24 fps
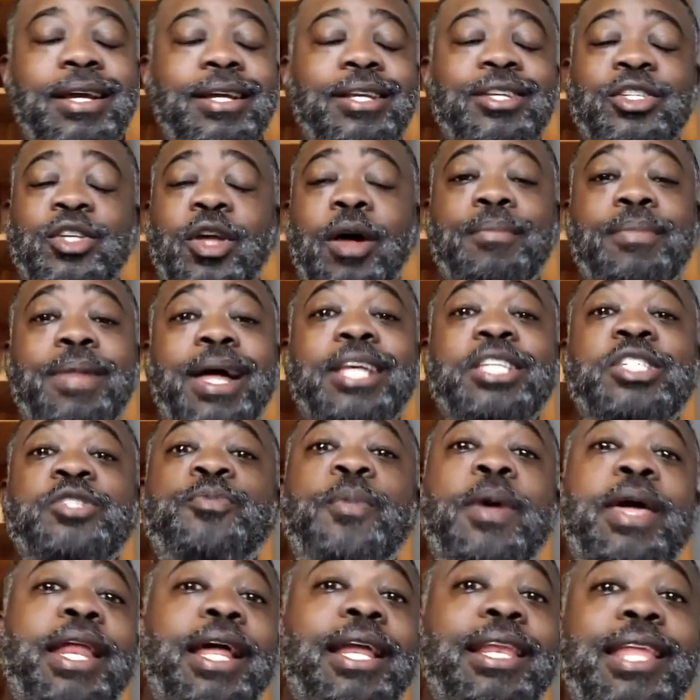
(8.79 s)
so I'm not
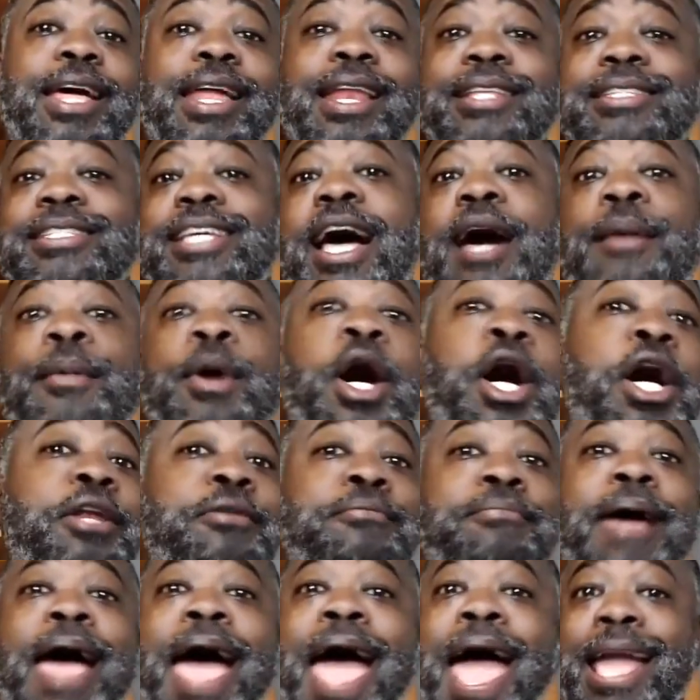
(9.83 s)
spending a lot of time
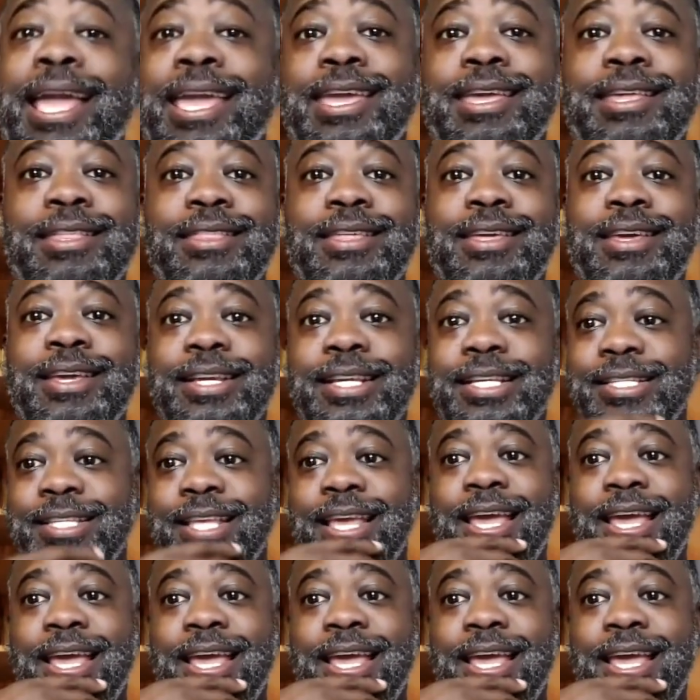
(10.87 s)
unpacking things.